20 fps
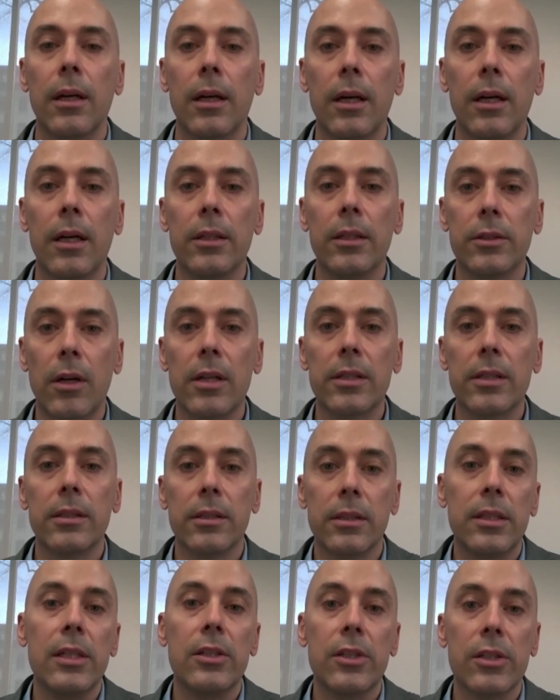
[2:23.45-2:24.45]
uh,
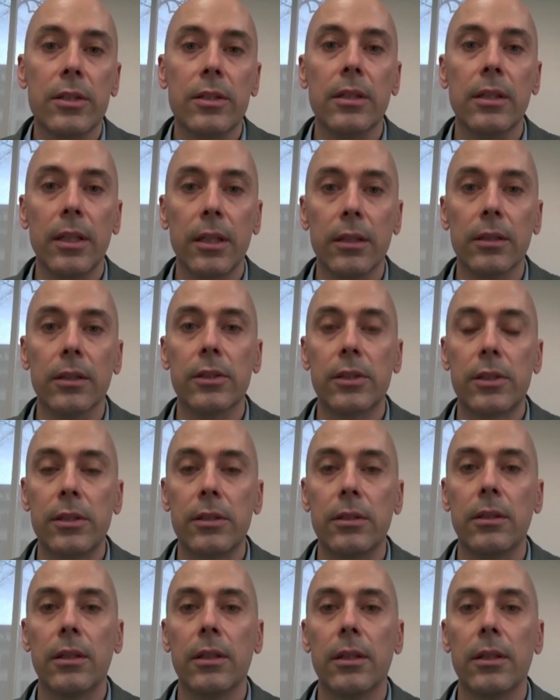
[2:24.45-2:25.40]
Dawson teaches in English,